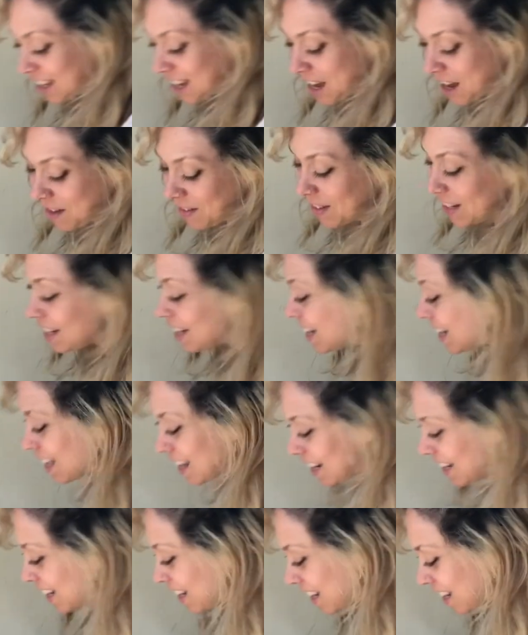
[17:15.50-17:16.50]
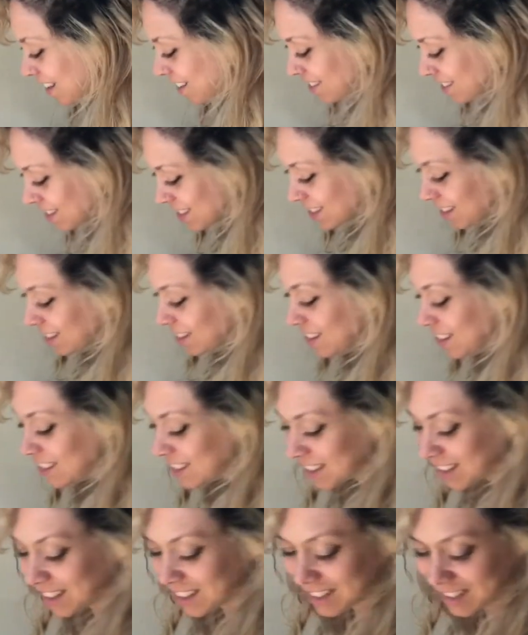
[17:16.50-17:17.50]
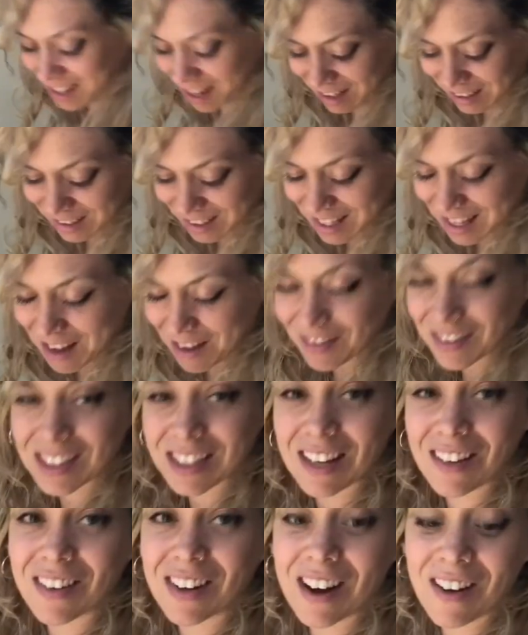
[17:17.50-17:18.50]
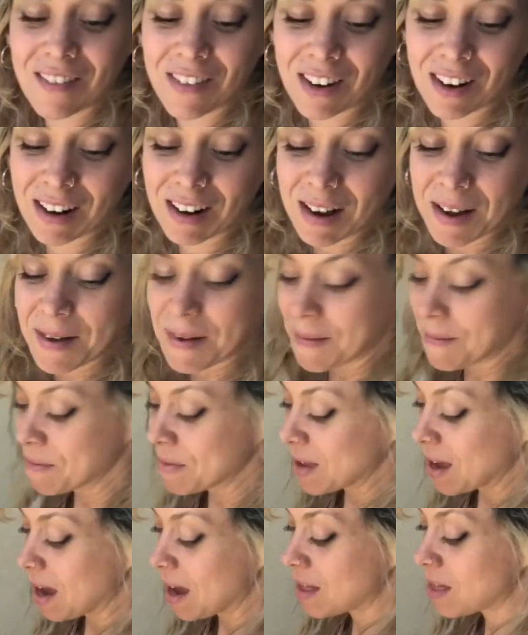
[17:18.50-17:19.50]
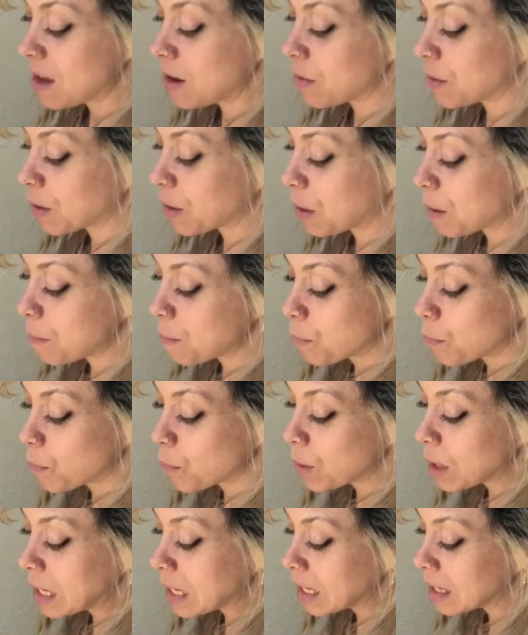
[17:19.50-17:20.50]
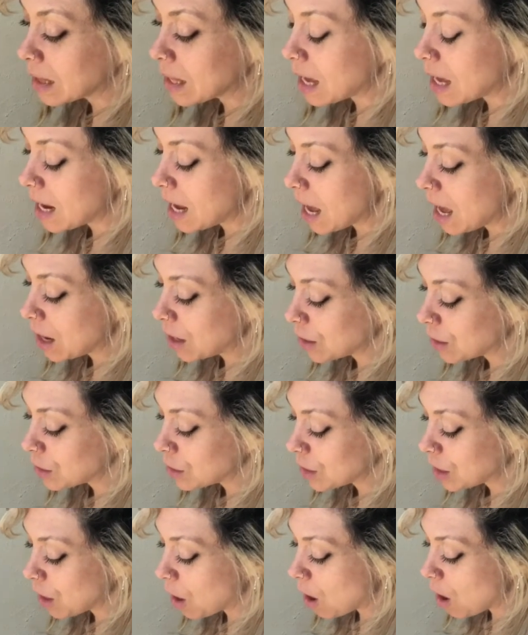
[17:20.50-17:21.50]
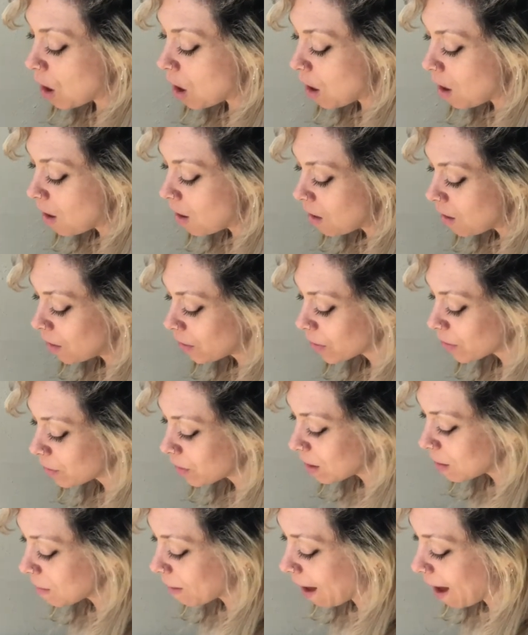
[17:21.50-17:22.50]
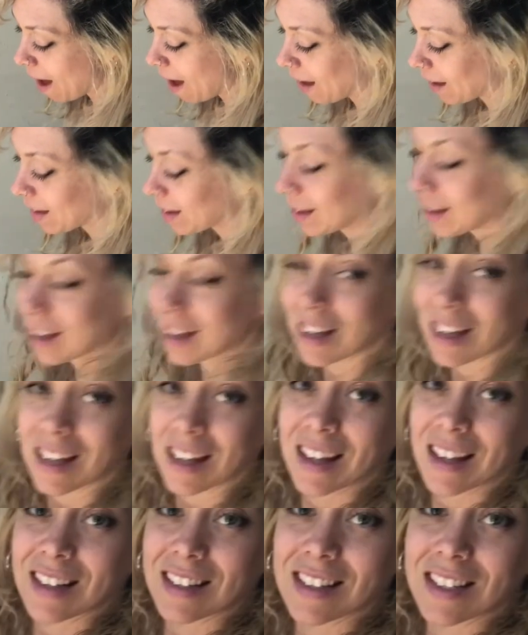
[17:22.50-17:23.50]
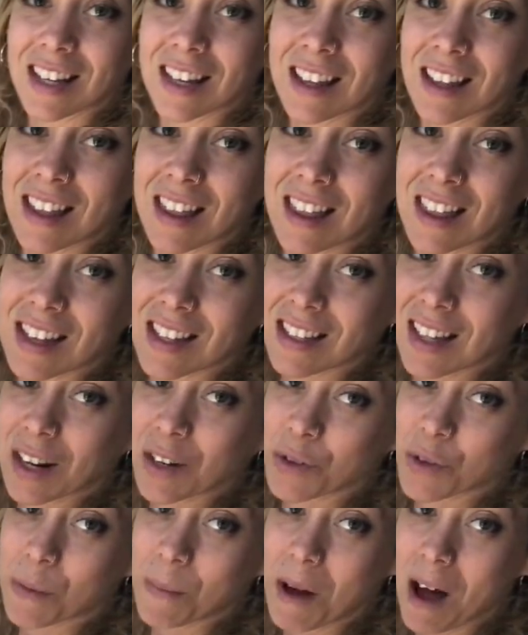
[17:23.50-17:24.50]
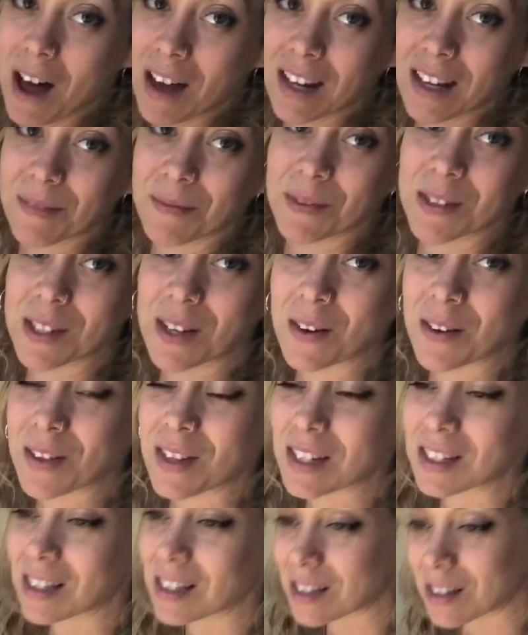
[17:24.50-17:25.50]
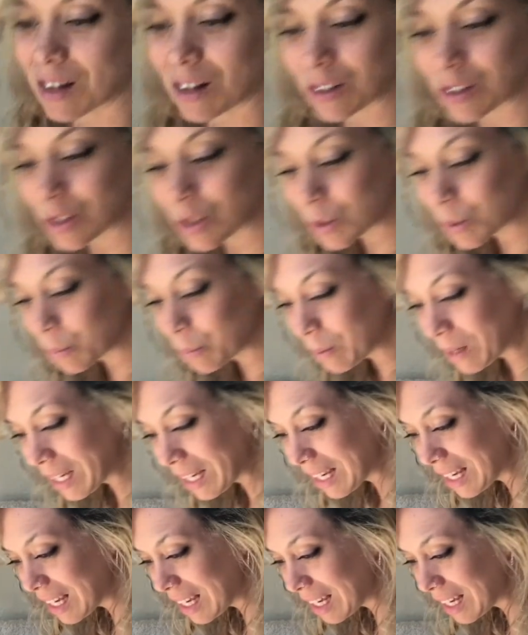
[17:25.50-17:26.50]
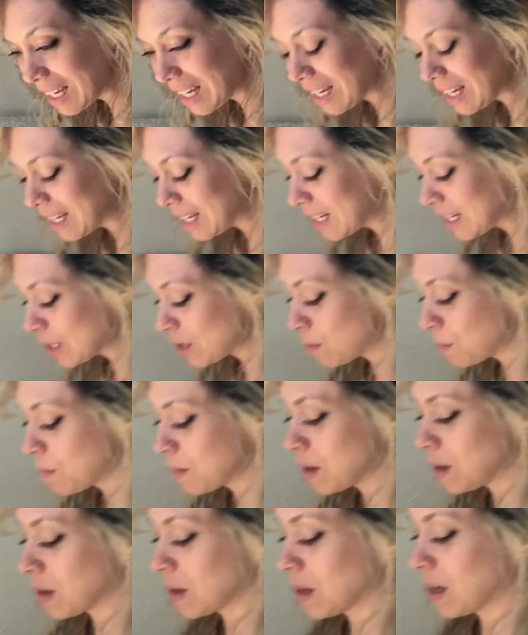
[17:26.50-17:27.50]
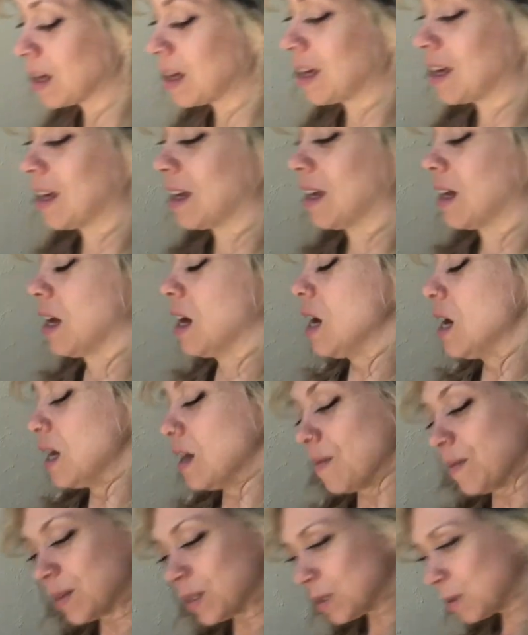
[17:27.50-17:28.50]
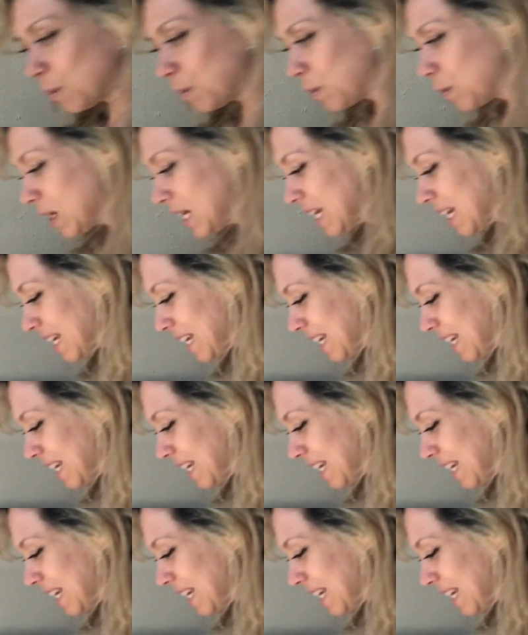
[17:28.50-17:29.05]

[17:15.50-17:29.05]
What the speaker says: Little ankle circles, you can talk to them, say whatever. And then you're going to bring that energy all the way back to the central body. So this is called Swedish milking. Swedish